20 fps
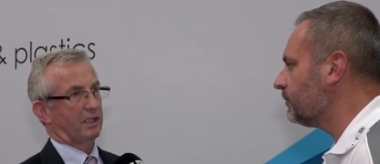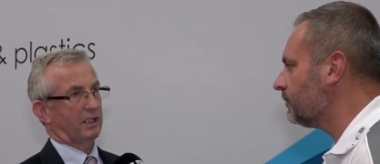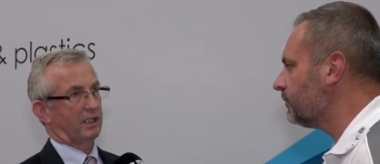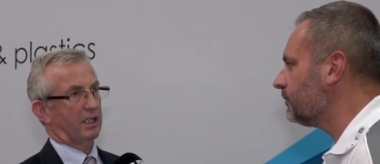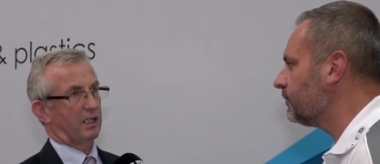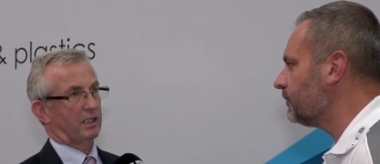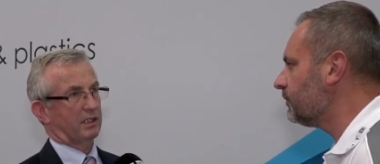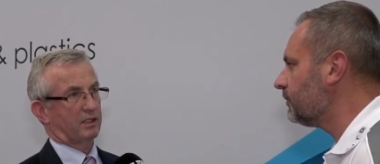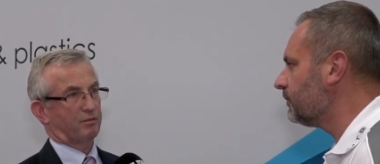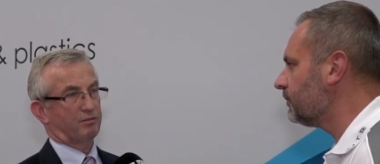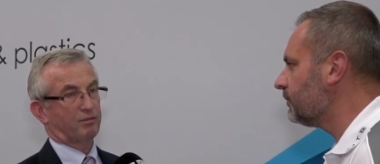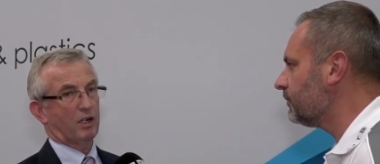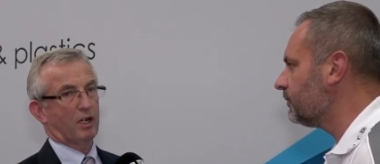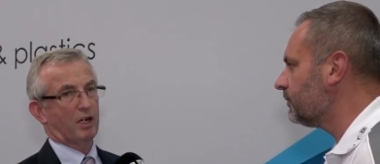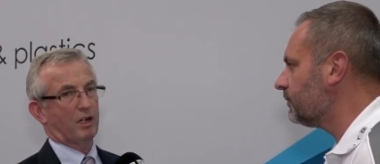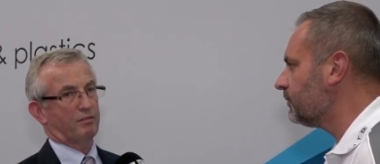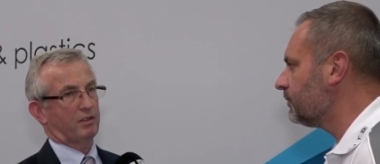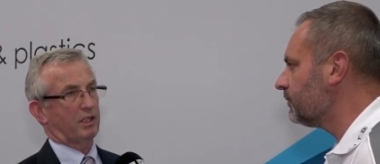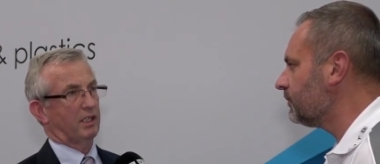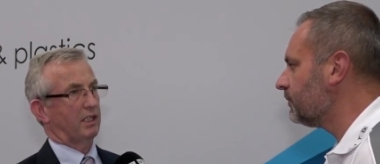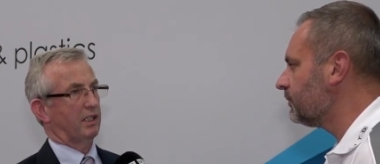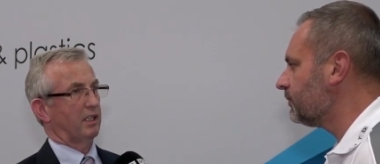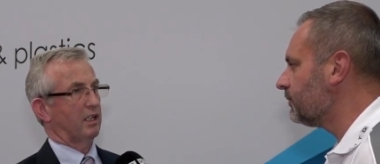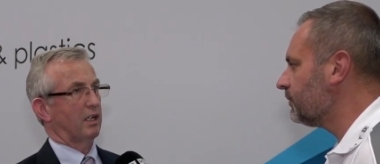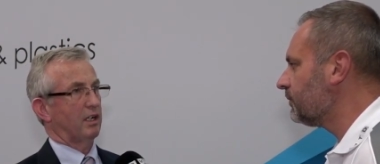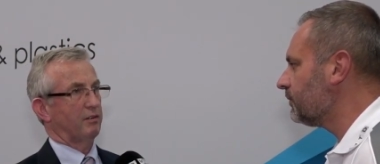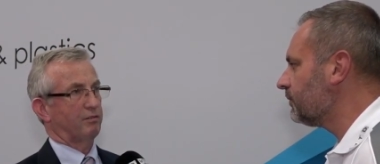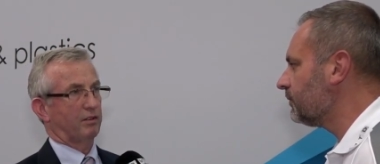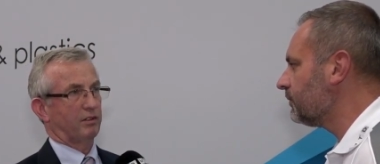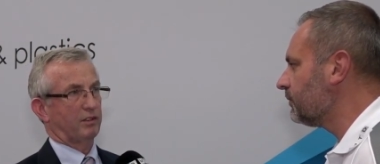Speaker 1: You know, there's a five year
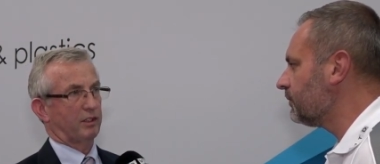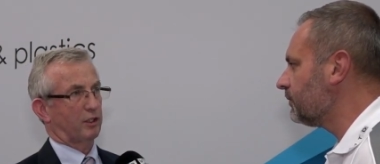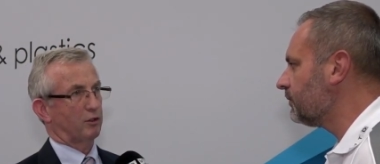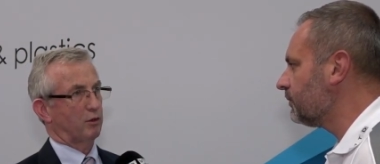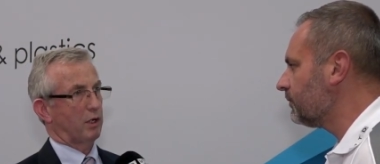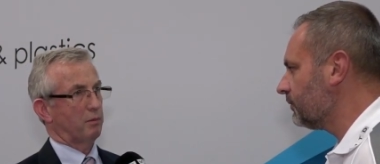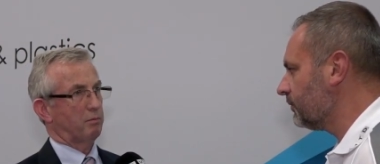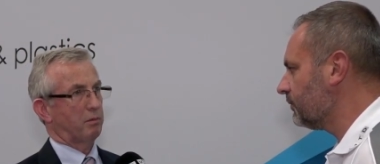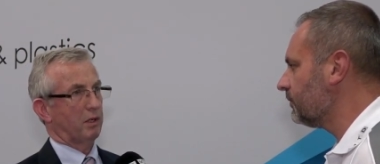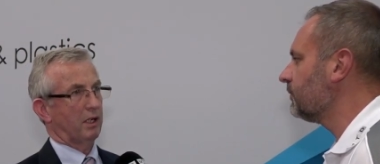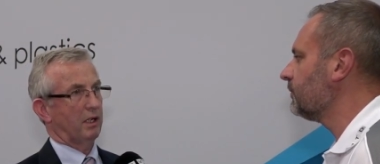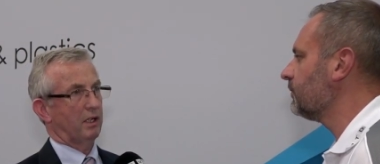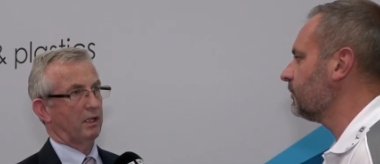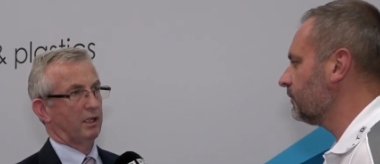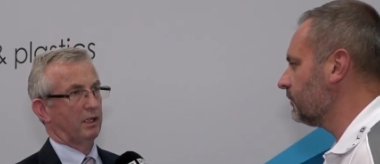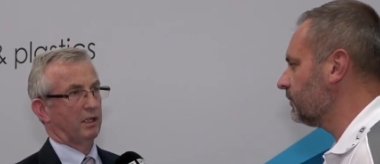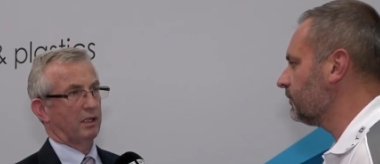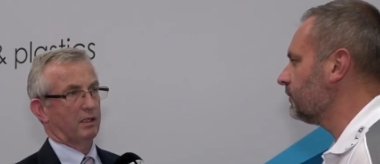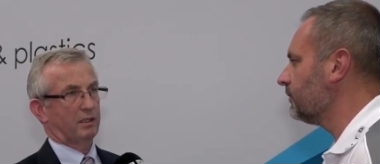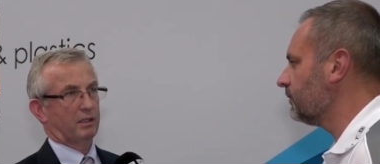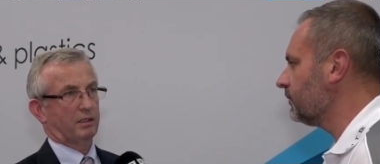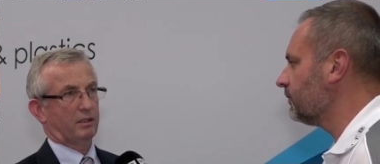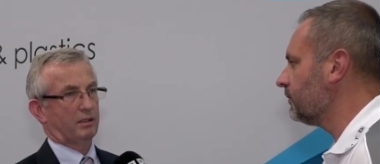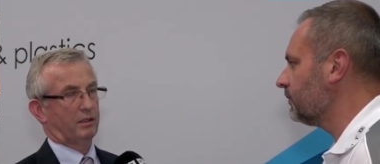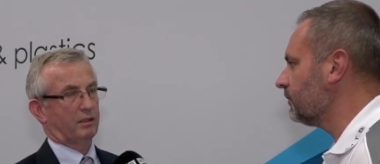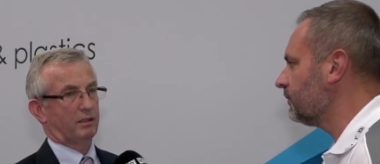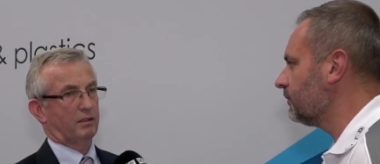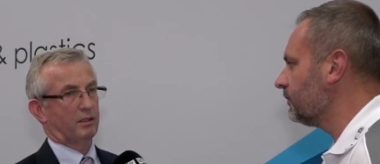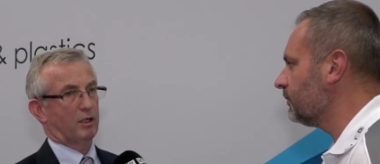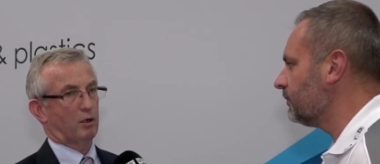life on the gripper,
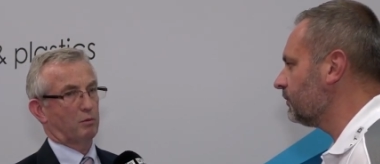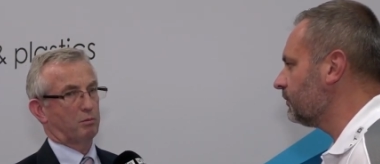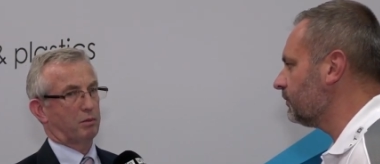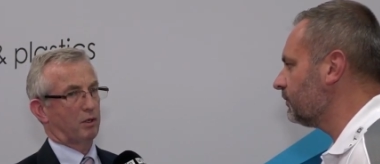not a